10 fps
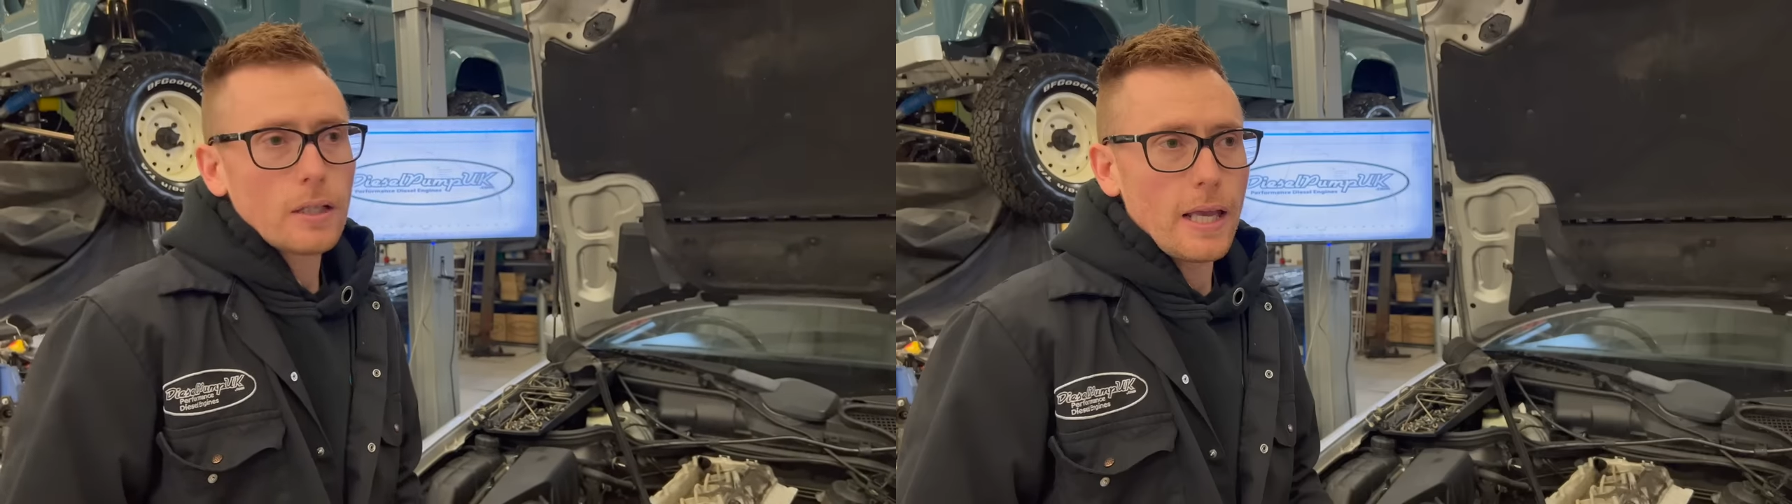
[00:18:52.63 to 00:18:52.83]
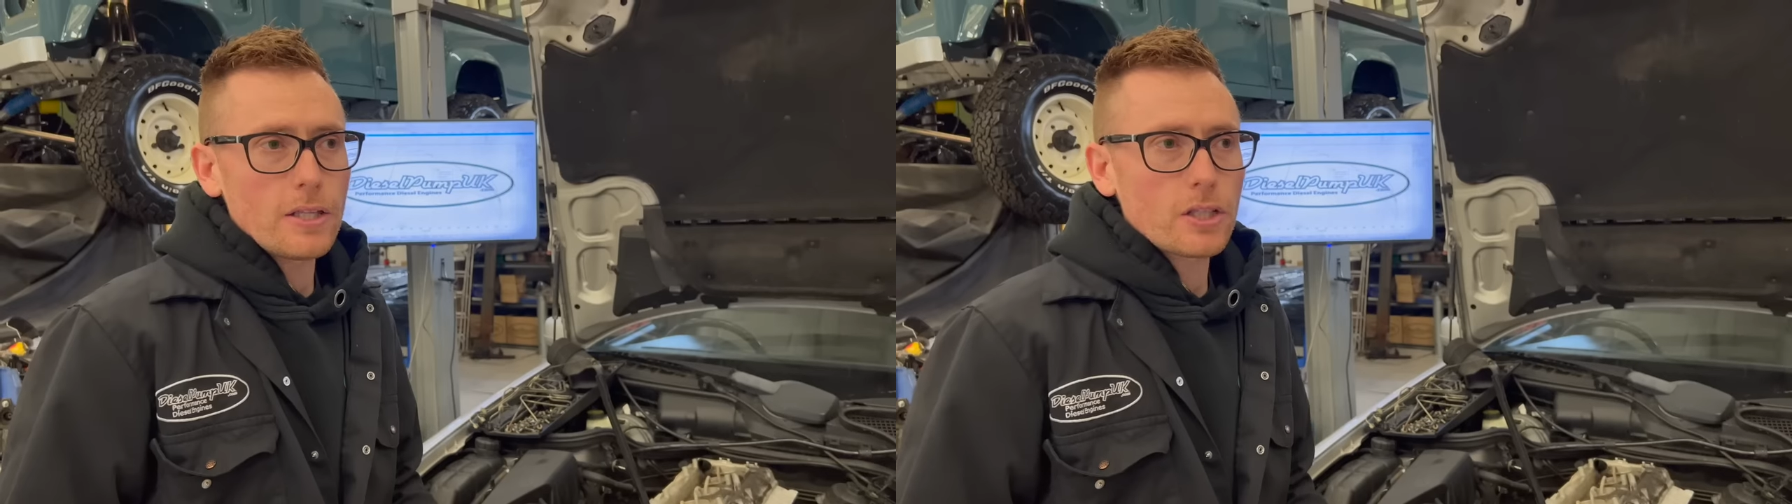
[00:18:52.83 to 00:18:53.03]

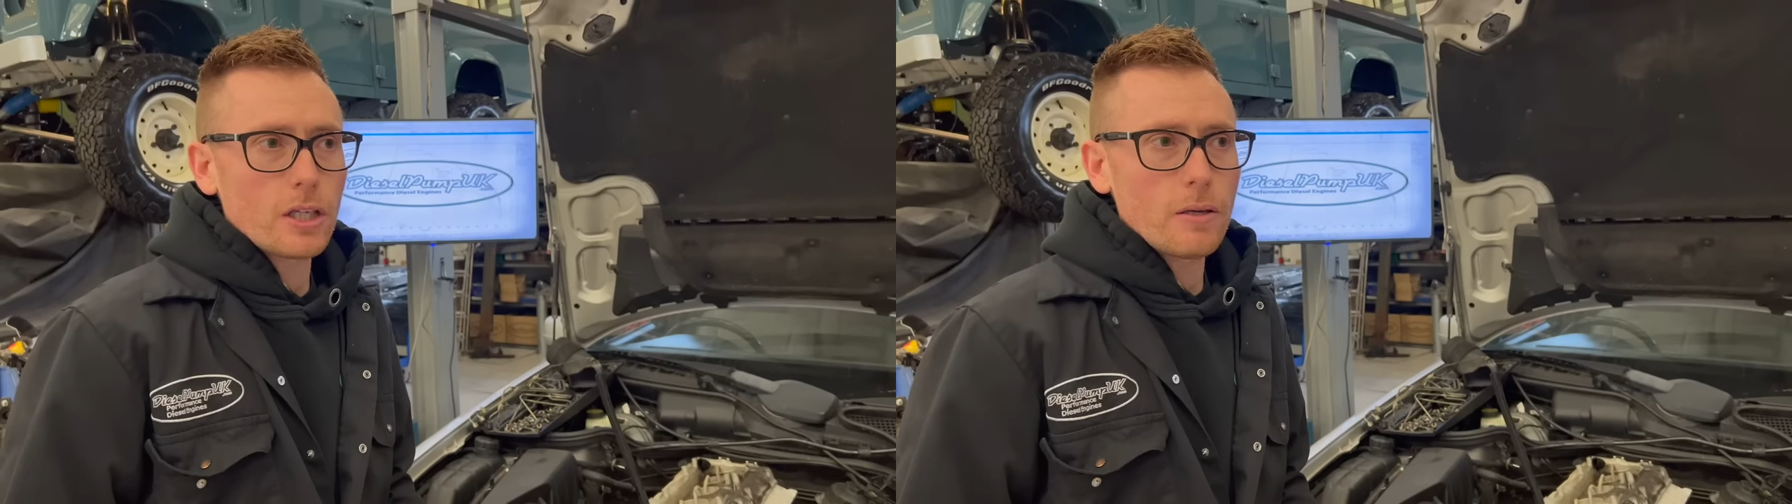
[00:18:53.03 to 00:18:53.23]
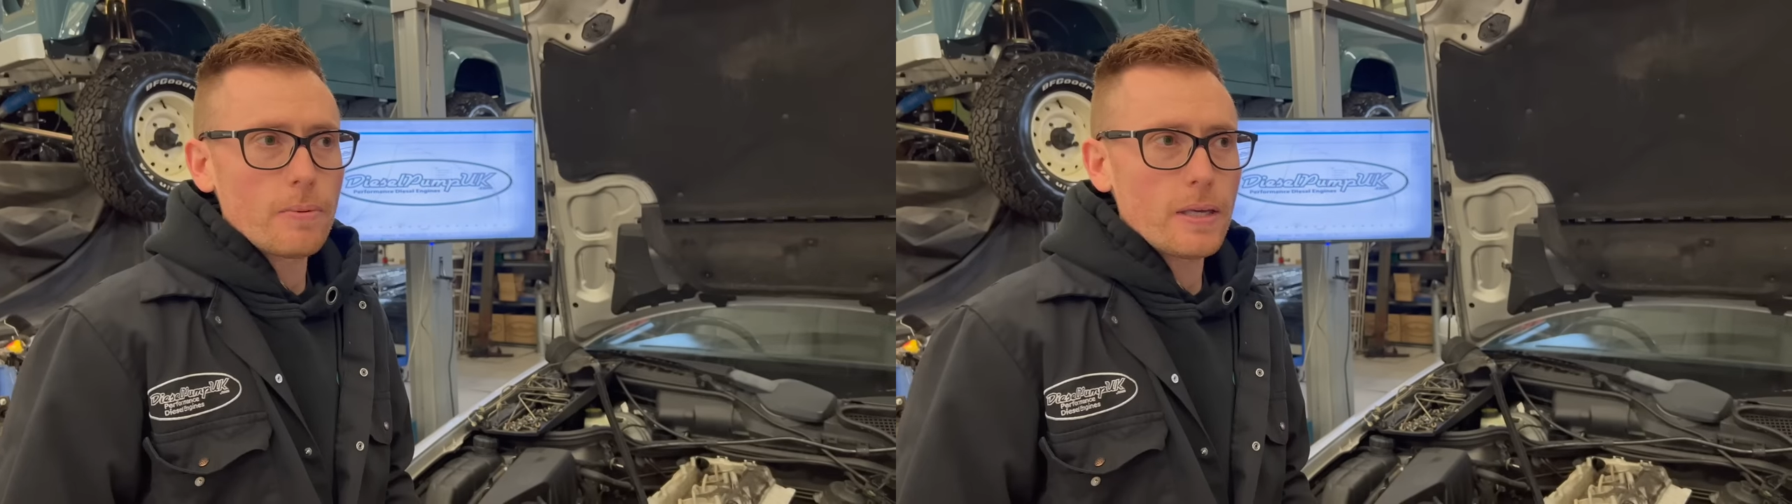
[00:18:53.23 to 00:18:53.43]
it's
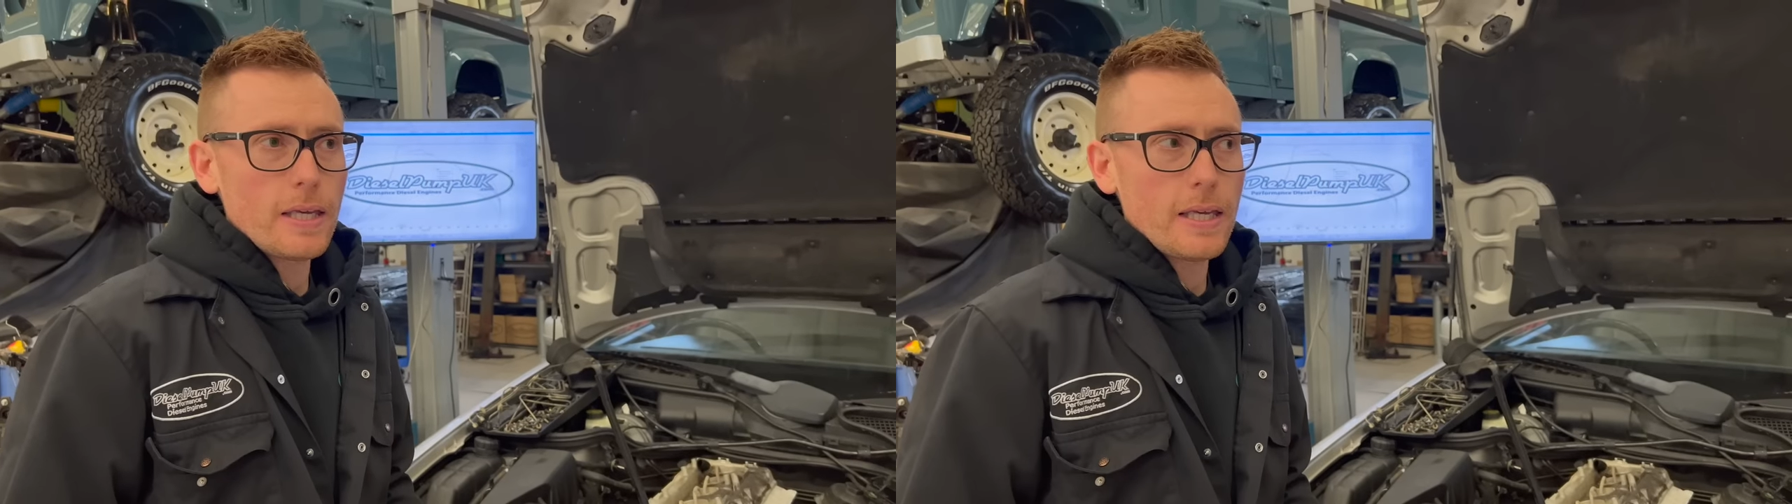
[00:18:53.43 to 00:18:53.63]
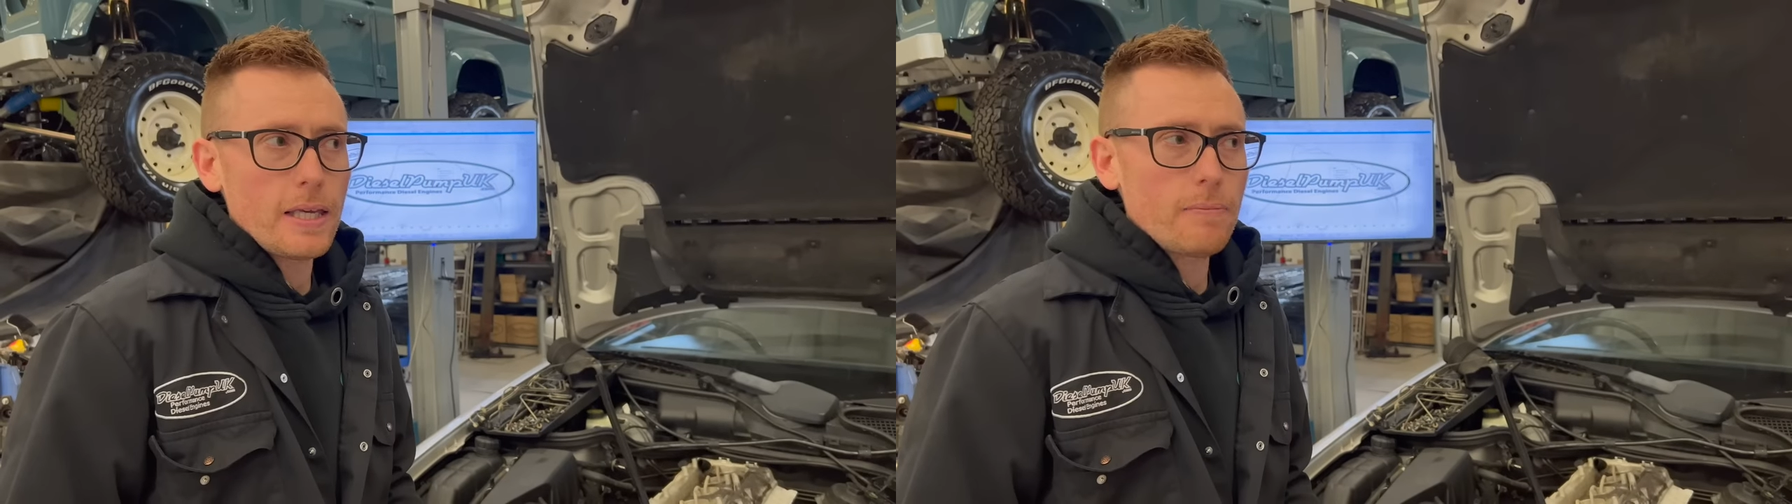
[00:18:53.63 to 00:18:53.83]
going to
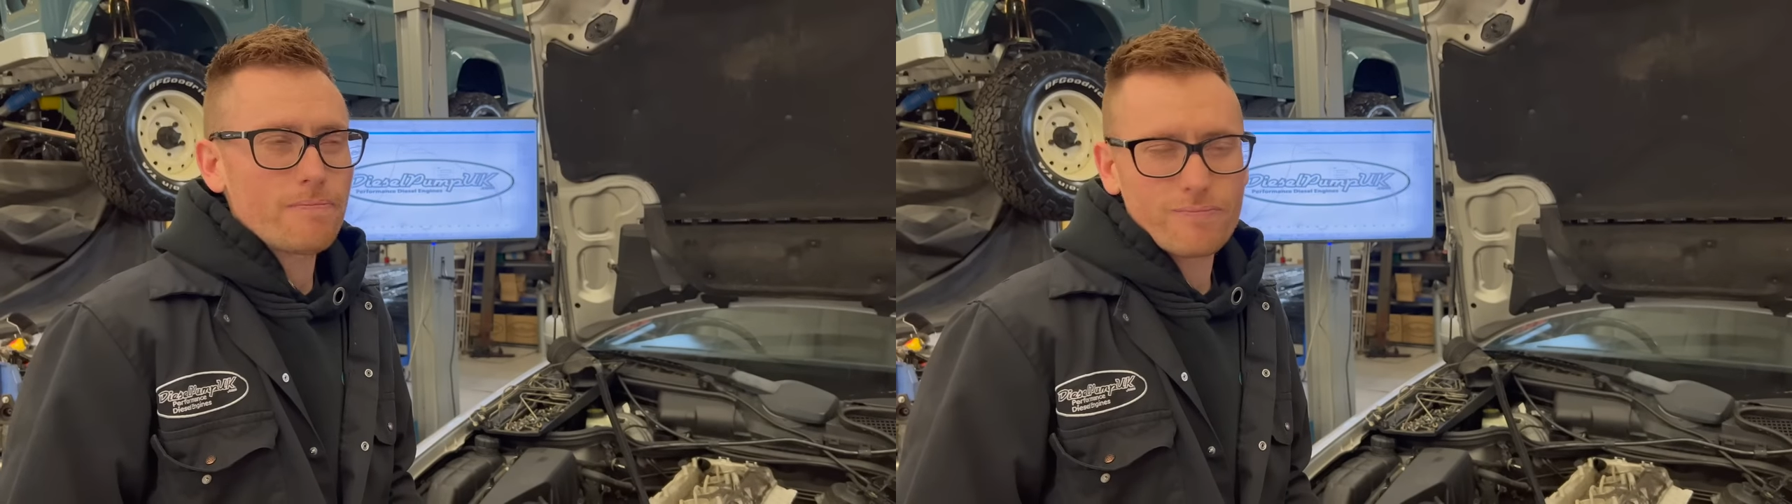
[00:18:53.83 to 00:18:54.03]
be